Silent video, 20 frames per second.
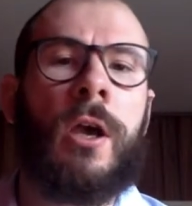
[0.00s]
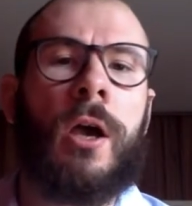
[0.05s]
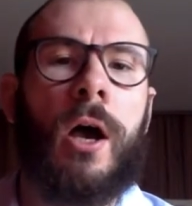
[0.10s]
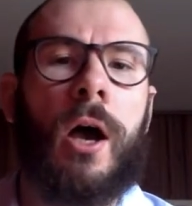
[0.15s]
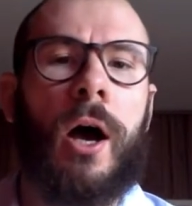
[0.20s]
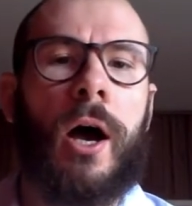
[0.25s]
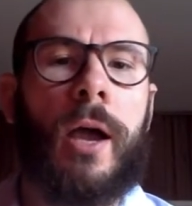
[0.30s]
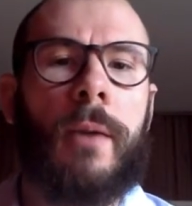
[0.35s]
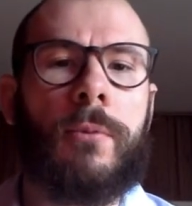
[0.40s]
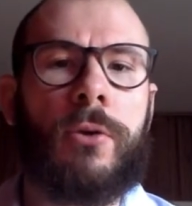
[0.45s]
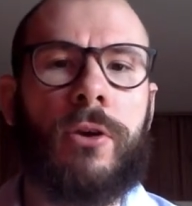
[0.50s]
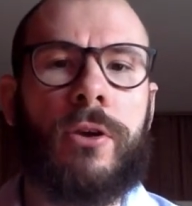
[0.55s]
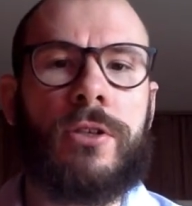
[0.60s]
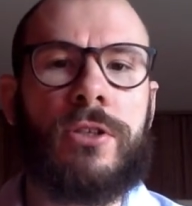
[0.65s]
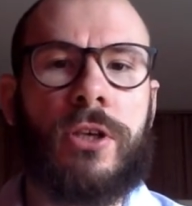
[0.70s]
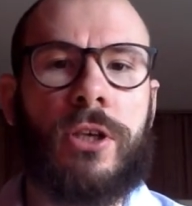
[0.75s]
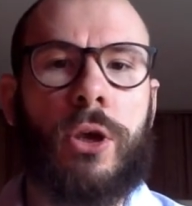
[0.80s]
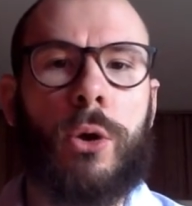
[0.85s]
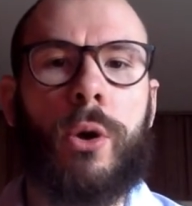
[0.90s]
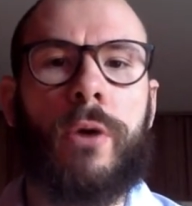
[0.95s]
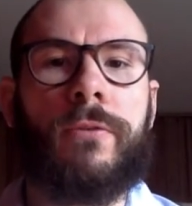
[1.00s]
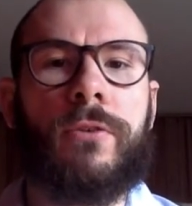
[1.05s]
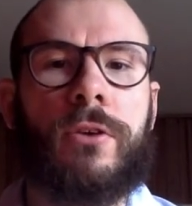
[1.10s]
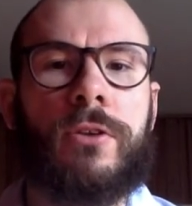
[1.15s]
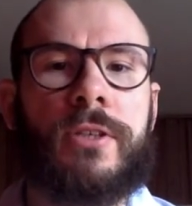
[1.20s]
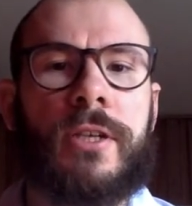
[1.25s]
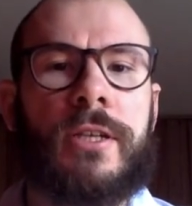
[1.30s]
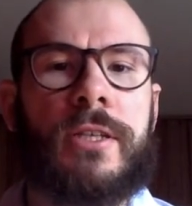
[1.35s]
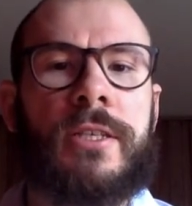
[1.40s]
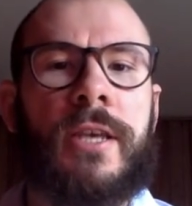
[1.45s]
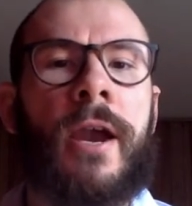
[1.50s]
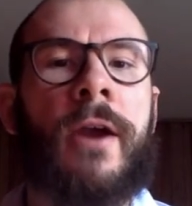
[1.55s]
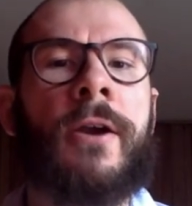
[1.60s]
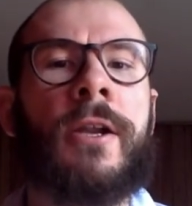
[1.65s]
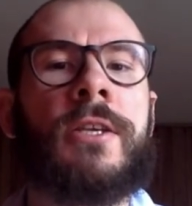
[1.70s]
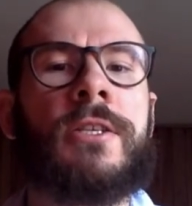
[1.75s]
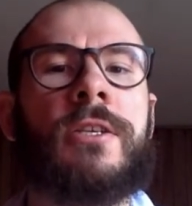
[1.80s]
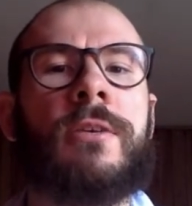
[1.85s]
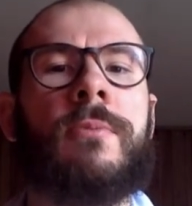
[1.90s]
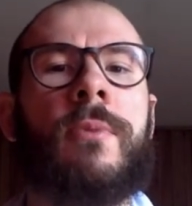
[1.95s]
I'm going to go over
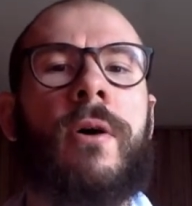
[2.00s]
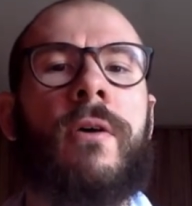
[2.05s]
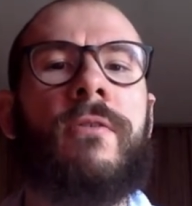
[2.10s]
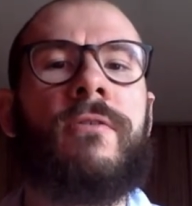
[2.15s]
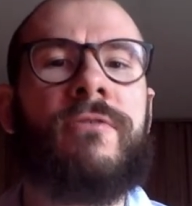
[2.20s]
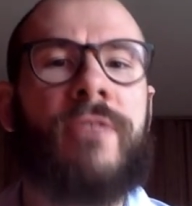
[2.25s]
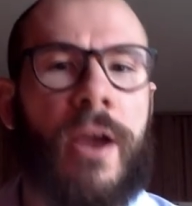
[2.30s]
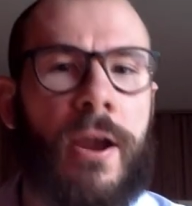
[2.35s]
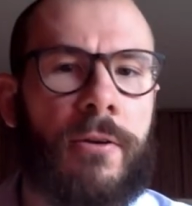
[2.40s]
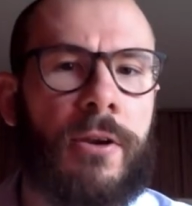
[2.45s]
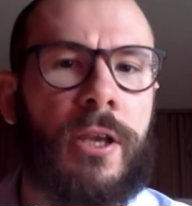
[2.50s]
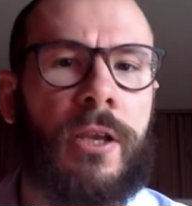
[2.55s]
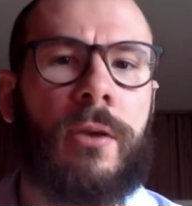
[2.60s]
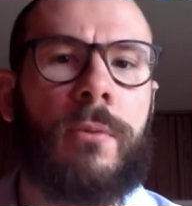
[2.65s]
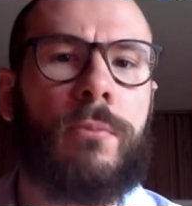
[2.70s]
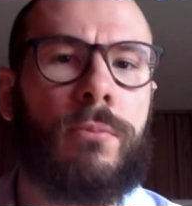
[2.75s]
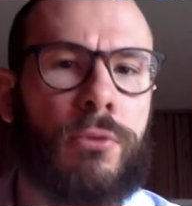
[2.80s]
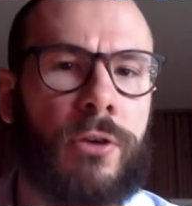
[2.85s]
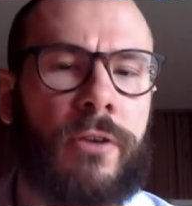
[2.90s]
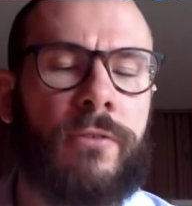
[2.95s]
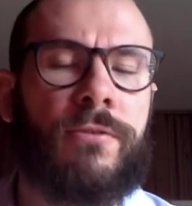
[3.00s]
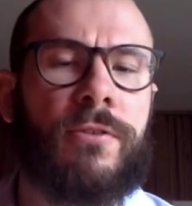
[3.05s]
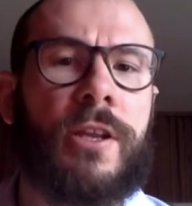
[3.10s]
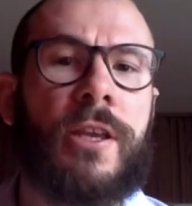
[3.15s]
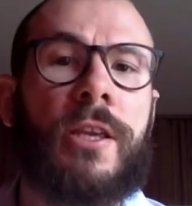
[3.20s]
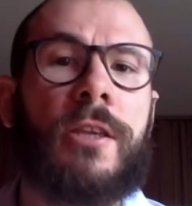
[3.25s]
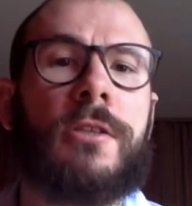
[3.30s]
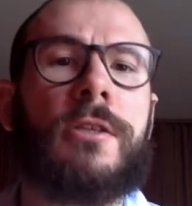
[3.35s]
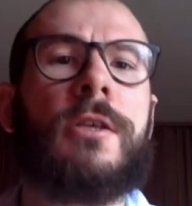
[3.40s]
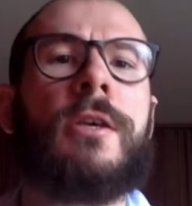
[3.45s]
utilitarianism very briefly,